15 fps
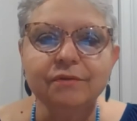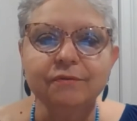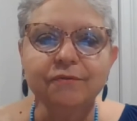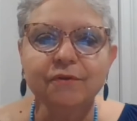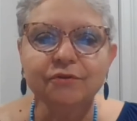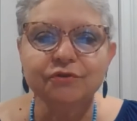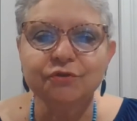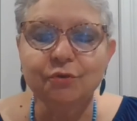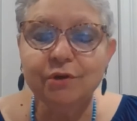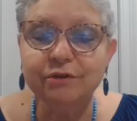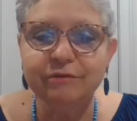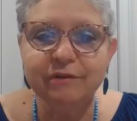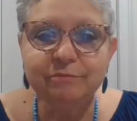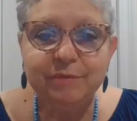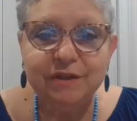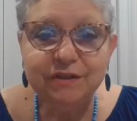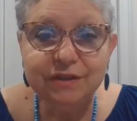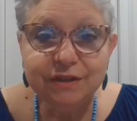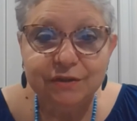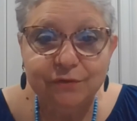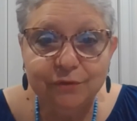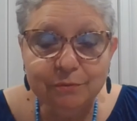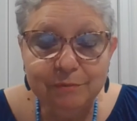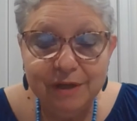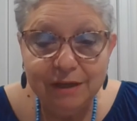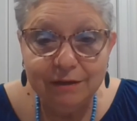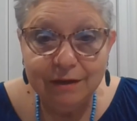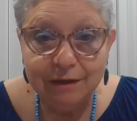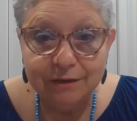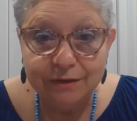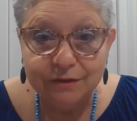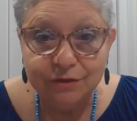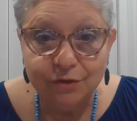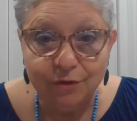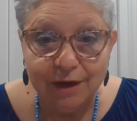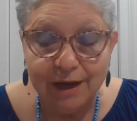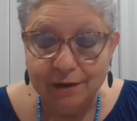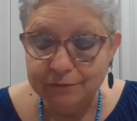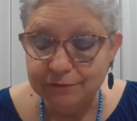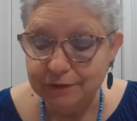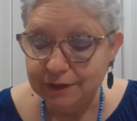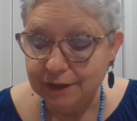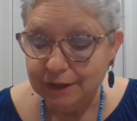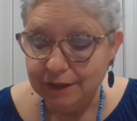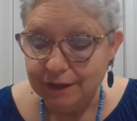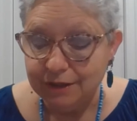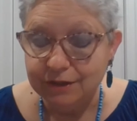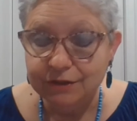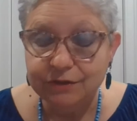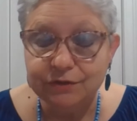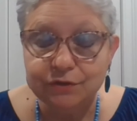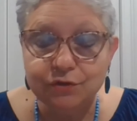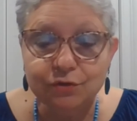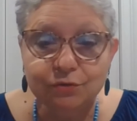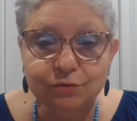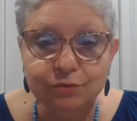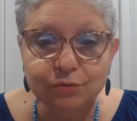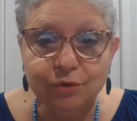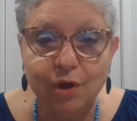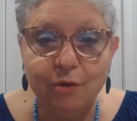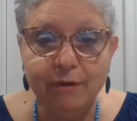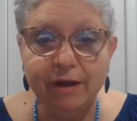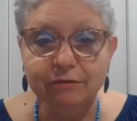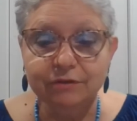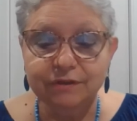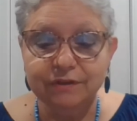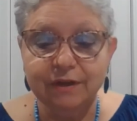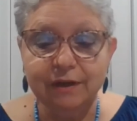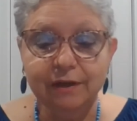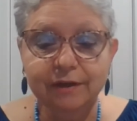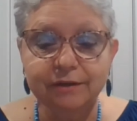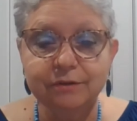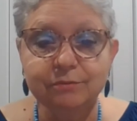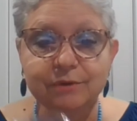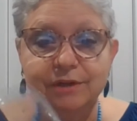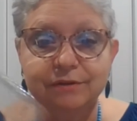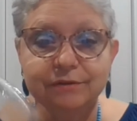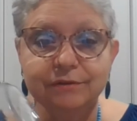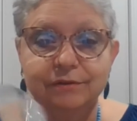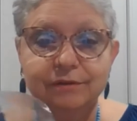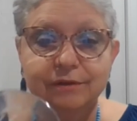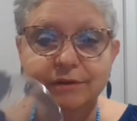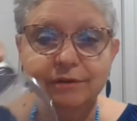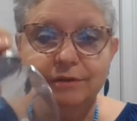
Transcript: The first order of business for me on this craft is to go outside with